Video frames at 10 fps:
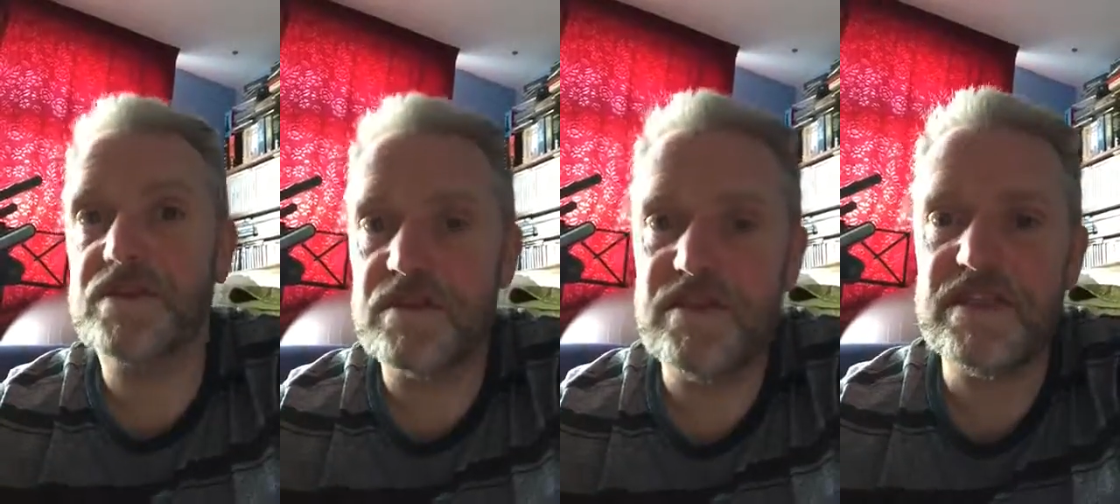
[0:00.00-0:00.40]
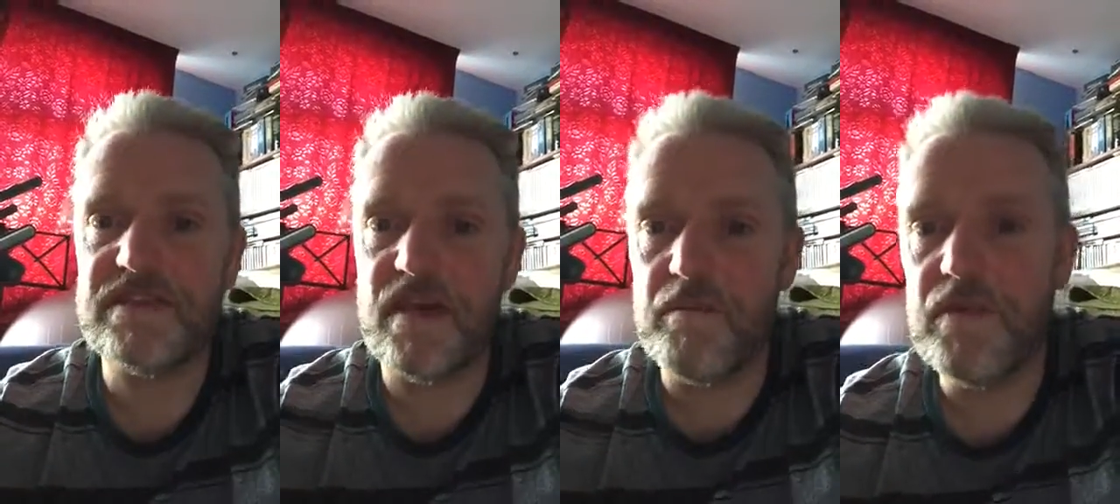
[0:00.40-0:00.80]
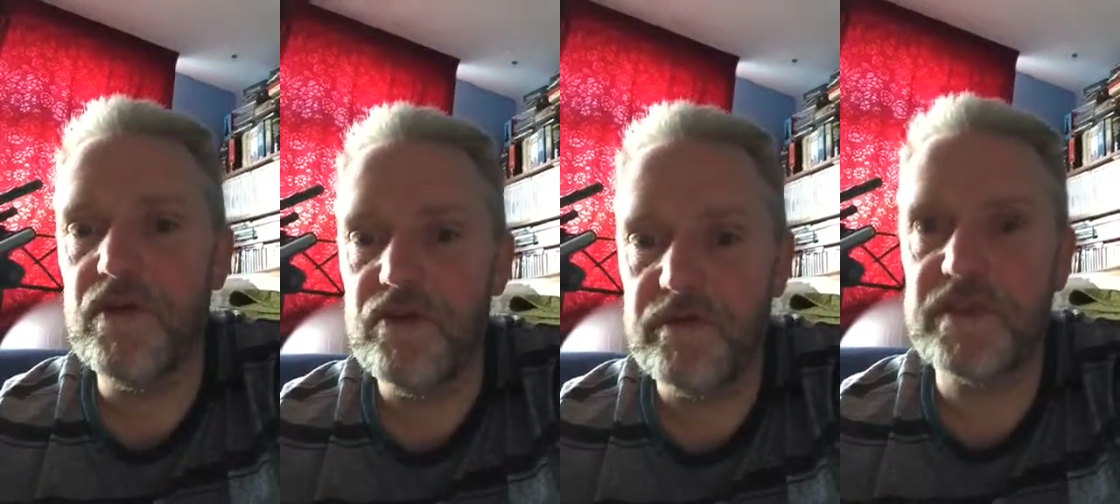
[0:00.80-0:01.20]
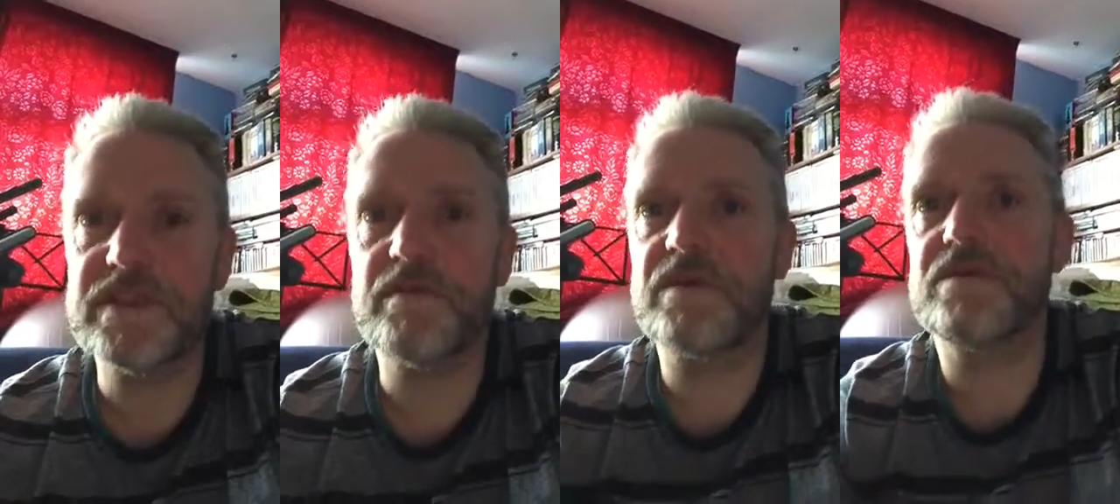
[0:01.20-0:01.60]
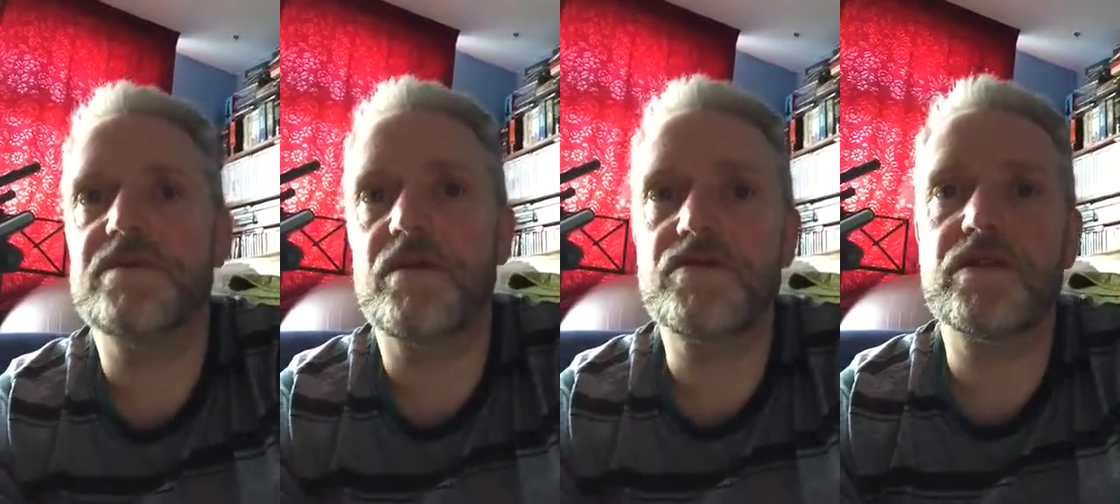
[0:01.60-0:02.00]
so there is a movement amongst the
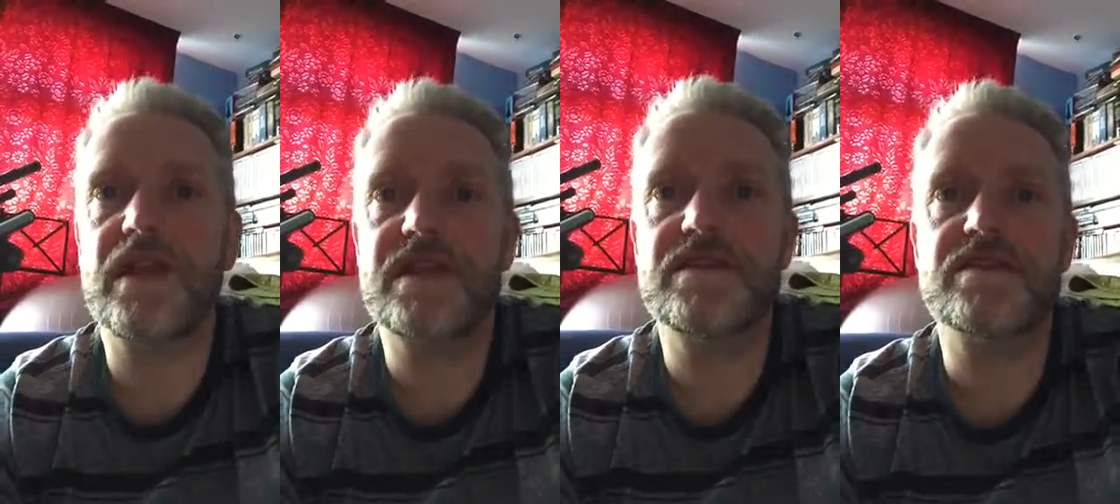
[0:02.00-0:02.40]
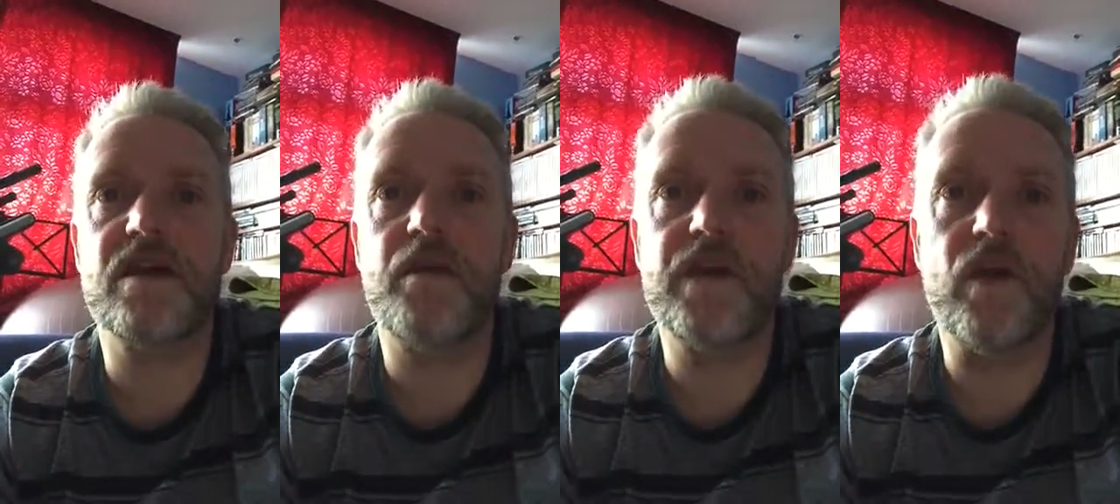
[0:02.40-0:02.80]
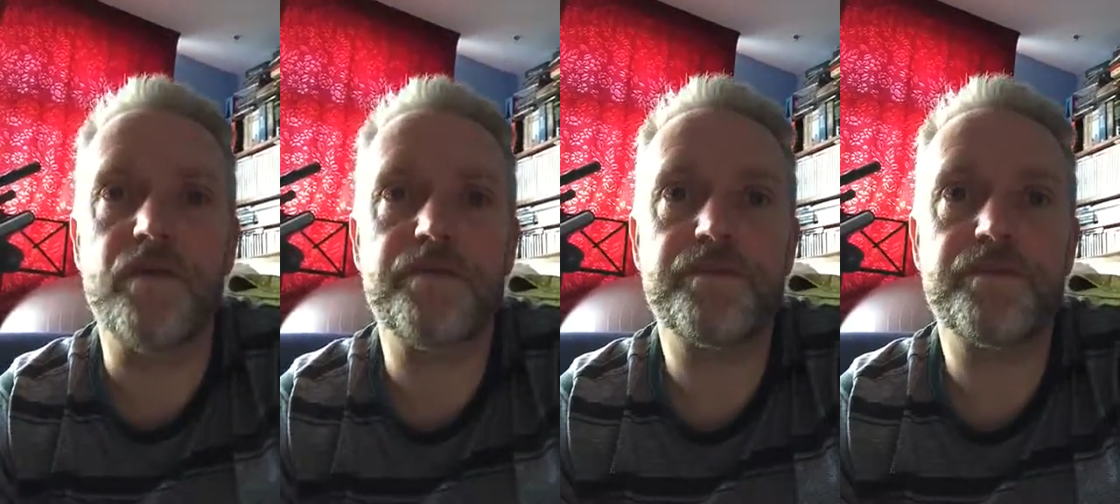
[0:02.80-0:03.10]
social classes going on.